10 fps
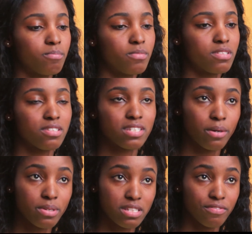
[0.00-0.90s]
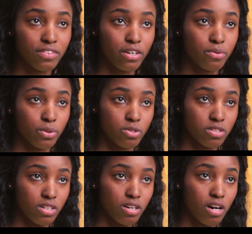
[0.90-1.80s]
Since I was living at
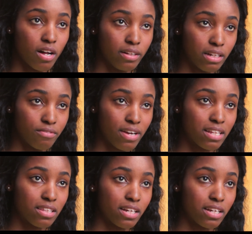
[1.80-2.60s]
Rosalie Hall and I've had the